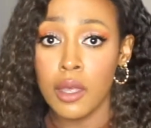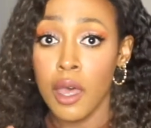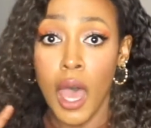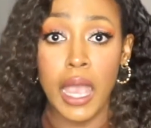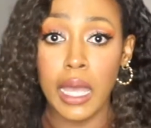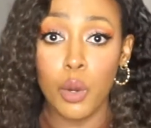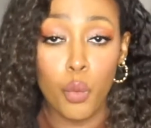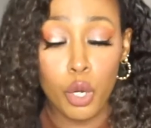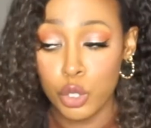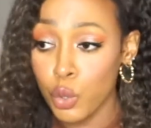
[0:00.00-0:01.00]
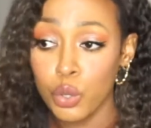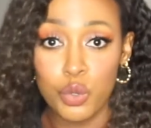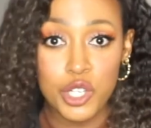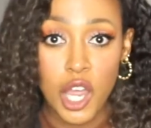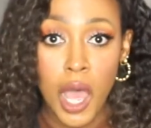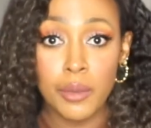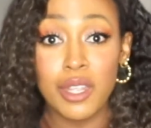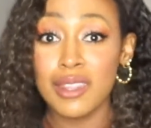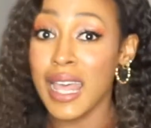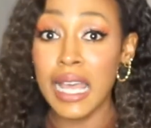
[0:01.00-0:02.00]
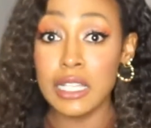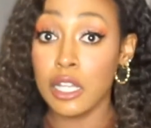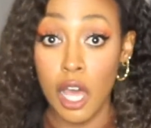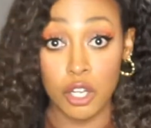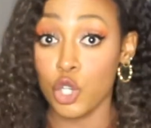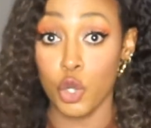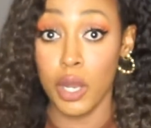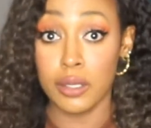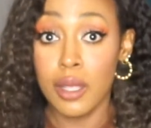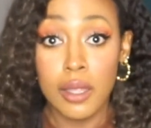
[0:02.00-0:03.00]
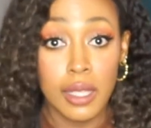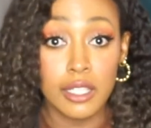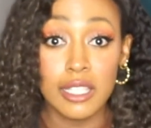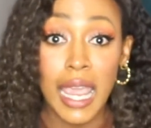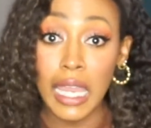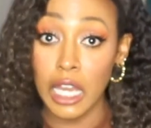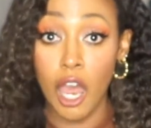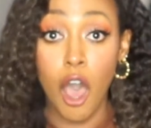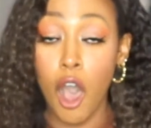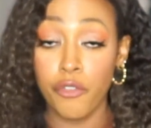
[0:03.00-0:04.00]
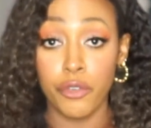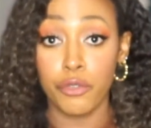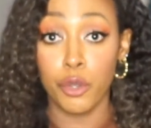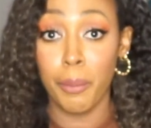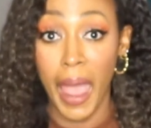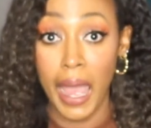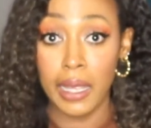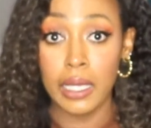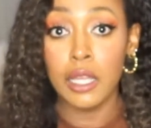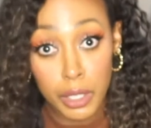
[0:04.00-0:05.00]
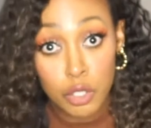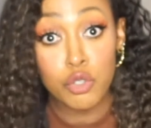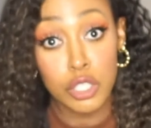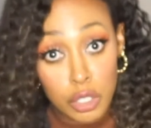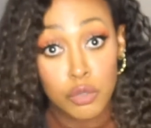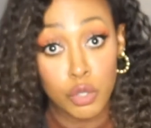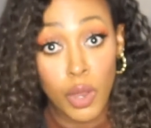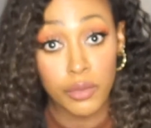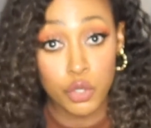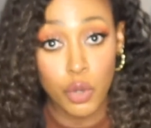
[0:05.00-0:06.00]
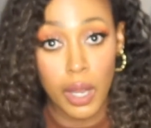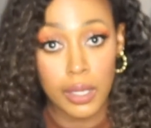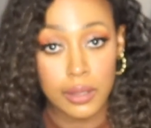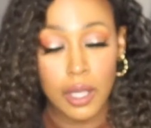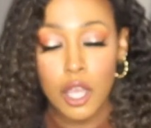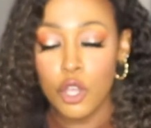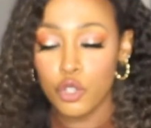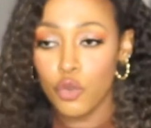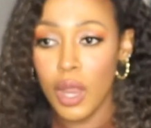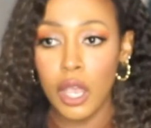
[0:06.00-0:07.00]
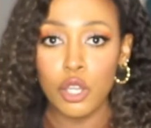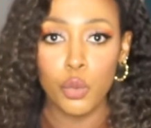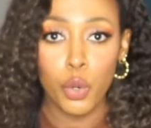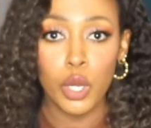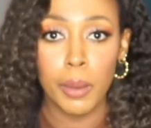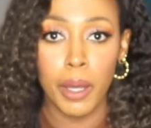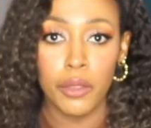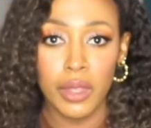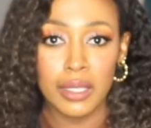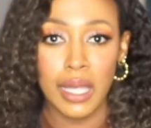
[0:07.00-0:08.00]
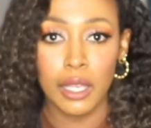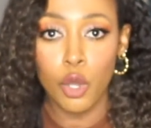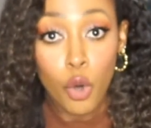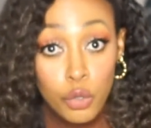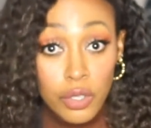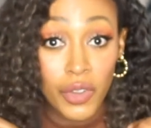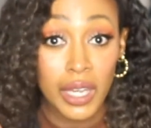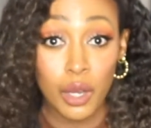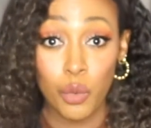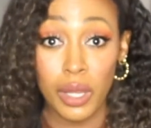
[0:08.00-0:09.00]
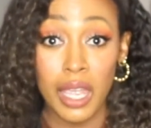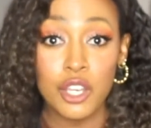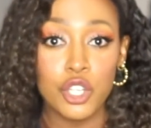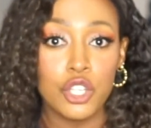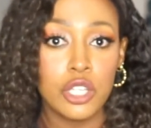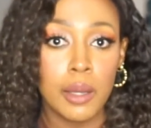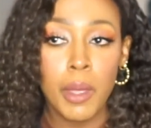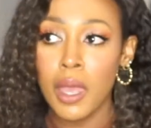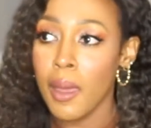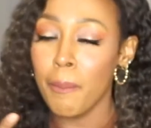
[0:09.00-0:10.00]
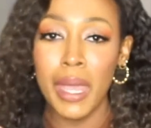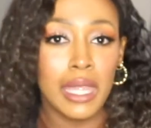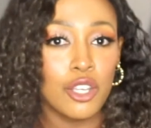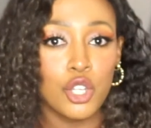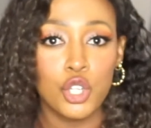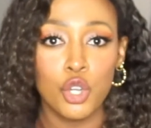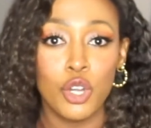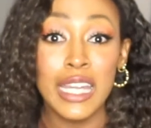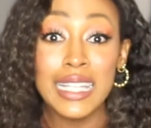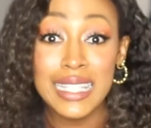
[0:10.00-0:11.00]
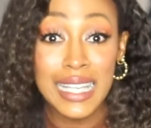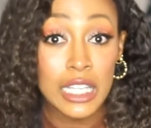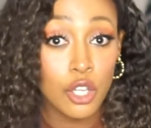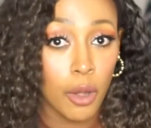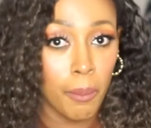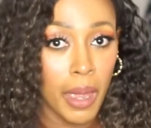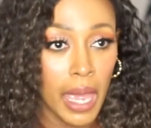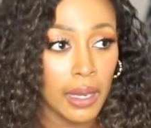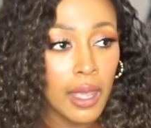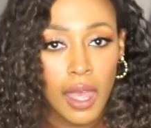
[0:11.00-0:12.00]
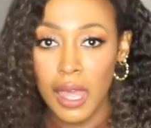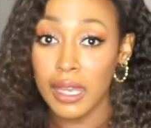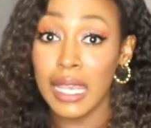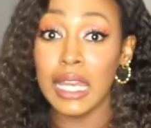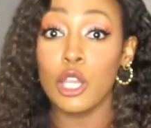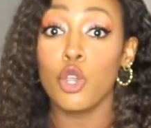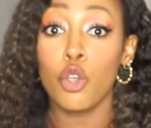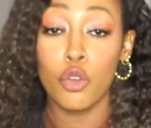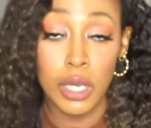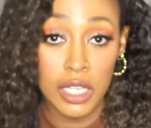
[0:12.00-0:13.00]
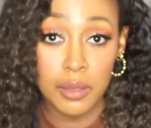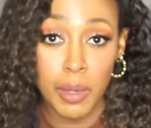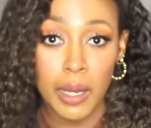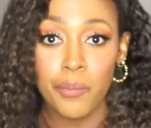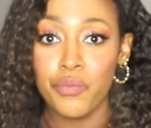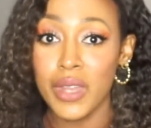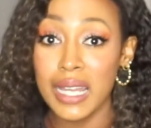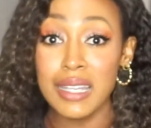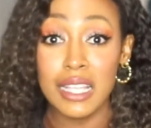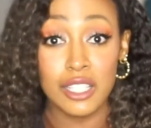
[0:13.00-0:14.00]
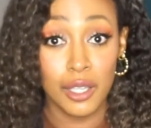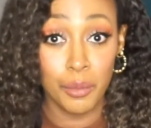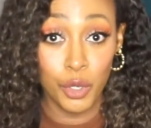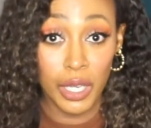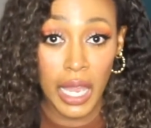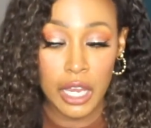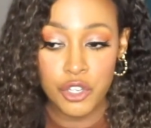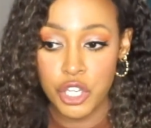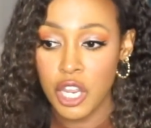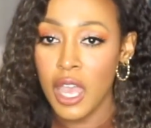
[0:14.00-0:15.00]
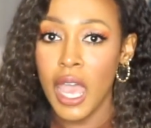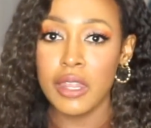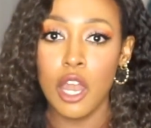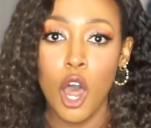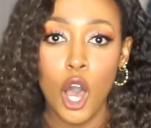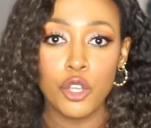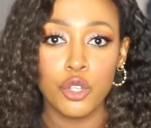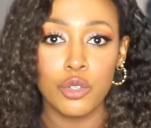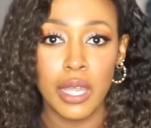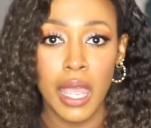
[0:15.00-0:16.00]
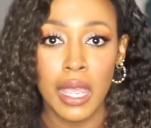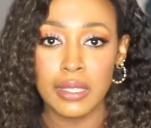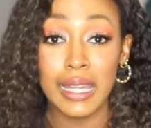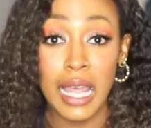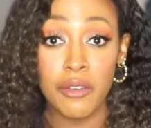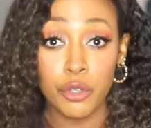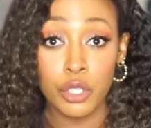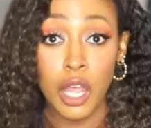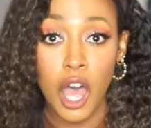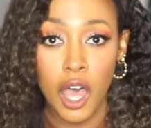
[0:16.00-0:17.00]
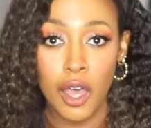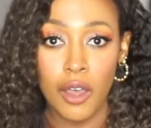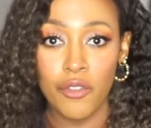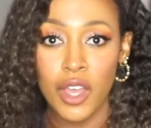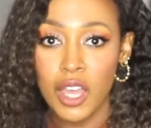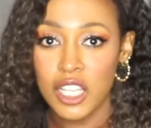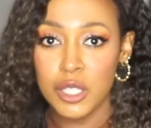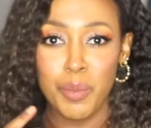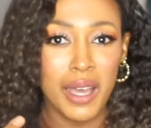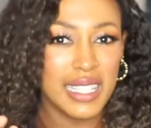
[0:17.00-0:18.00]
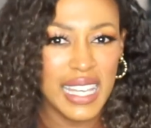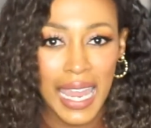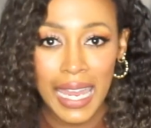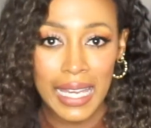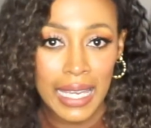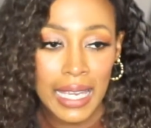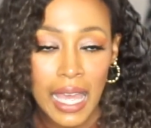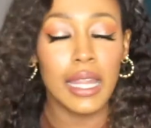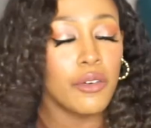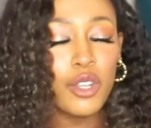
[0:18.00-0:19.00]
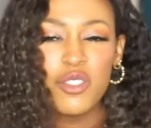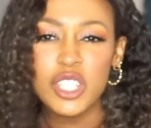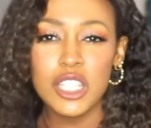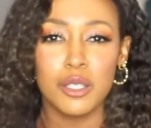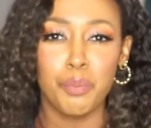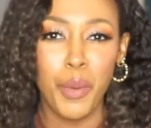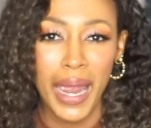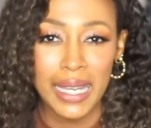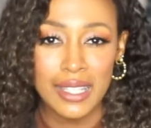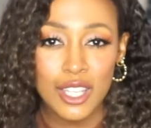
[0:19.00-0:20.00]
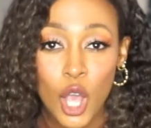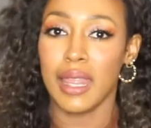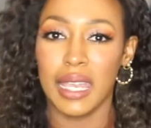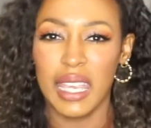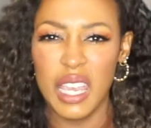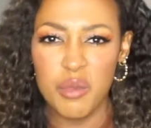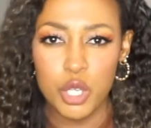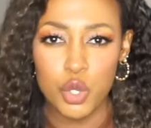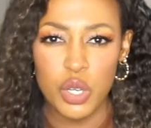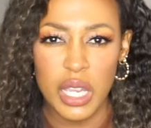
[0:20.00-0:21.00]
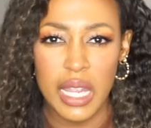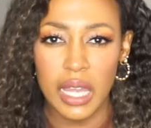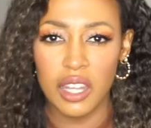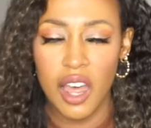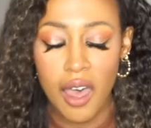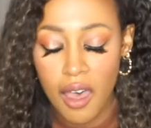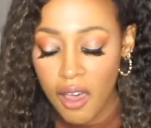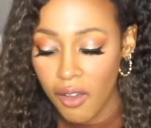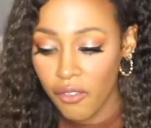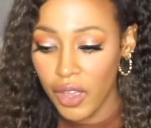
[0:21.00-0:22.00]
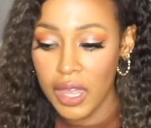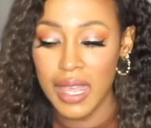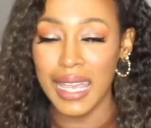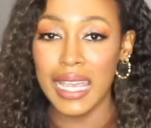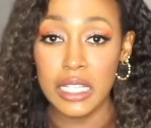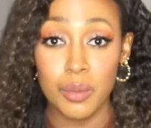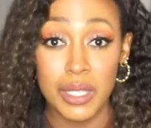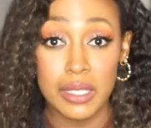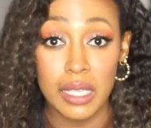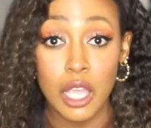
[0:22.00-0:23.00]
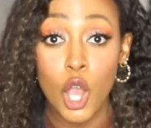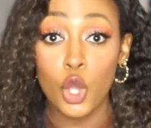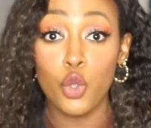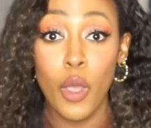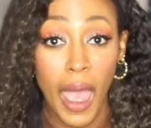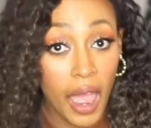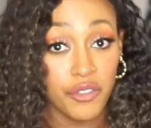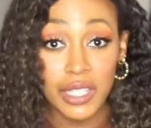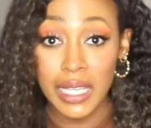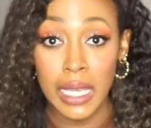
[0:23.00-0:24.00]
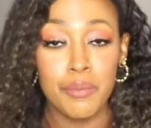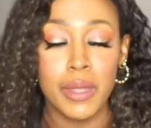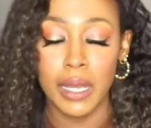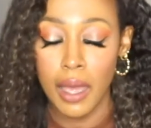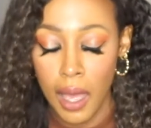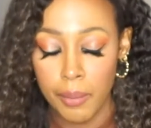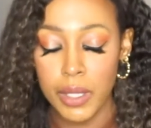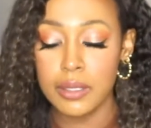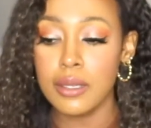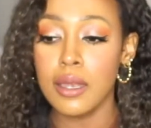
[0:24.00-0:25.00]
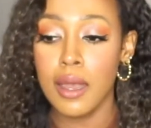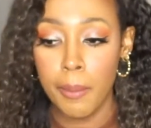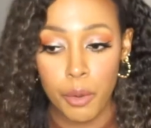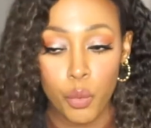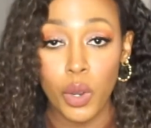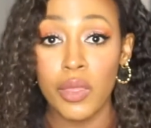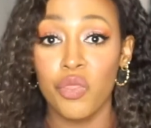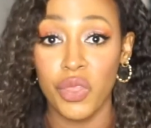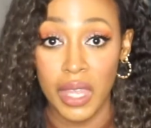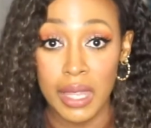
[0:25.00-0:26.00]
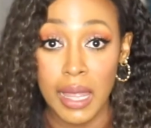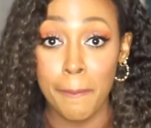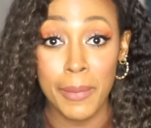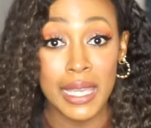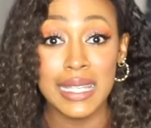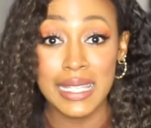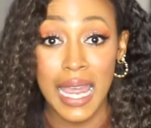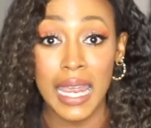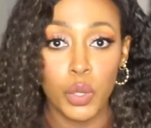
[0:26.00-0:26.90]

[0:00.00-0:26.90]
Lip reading: I gotta work 2 and 3 jobs. That's a lot of stress that's taken off of your back. But you still do have stress. So now you're worrying about things like cultivating a relationship, making sure his needs are met, and getting your needs met. That takes communication, and that also takes a level of spontaneity, a level of spice, that chemistry and that love and that intimacy. You have to keep that up. That's the #1 thing that men say.